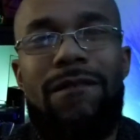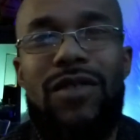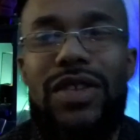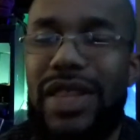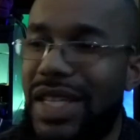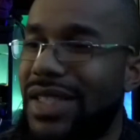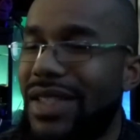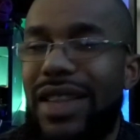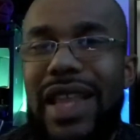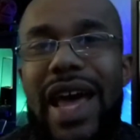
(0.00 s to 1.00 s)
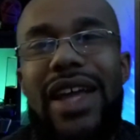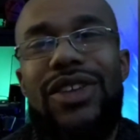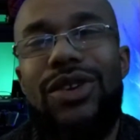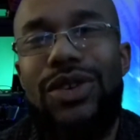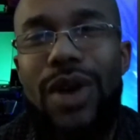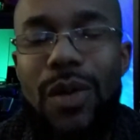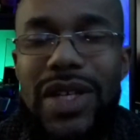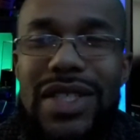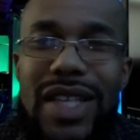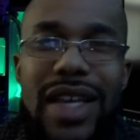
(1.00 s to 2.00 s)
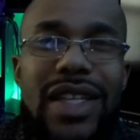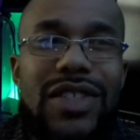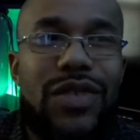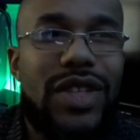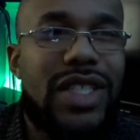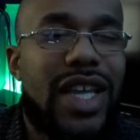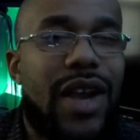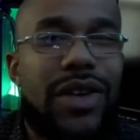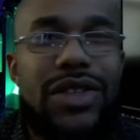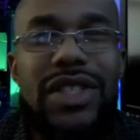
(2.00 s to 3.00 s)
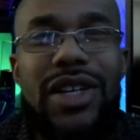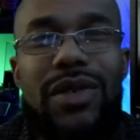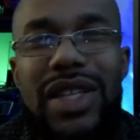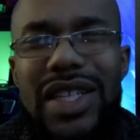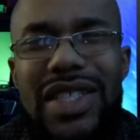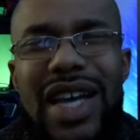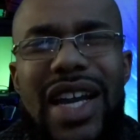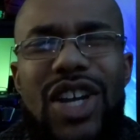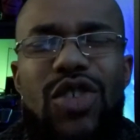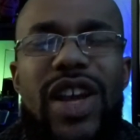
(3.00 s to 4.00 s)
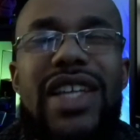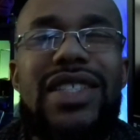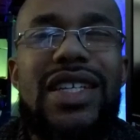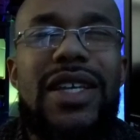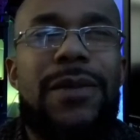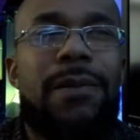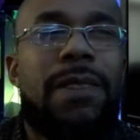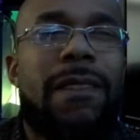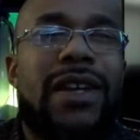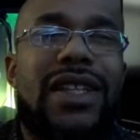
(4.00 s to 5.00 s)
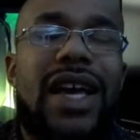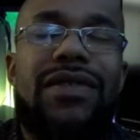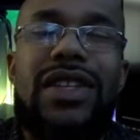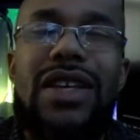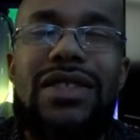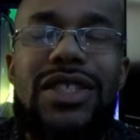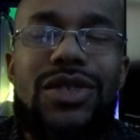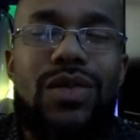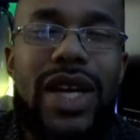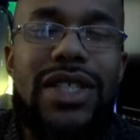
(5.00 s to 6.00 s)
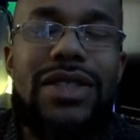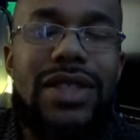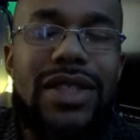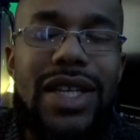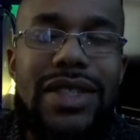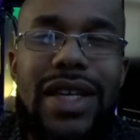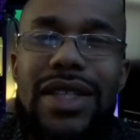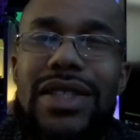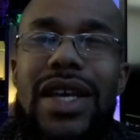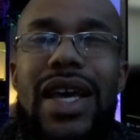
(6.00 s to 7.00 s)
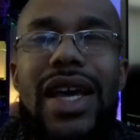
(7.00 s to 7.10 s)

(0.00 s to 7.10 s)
for this and that? You know, you always say this for these characters that are in these kind of crazy life and death situations and things like this.